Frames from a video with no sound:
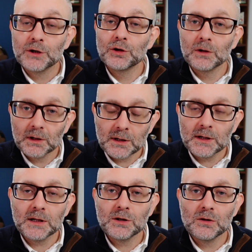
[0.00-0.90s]
you're
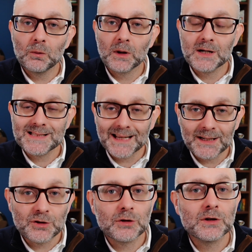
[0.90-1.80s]
learning new words
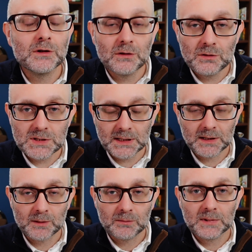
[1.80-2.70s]
and you're using
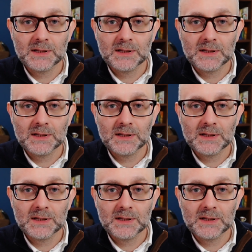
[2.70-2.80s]
them.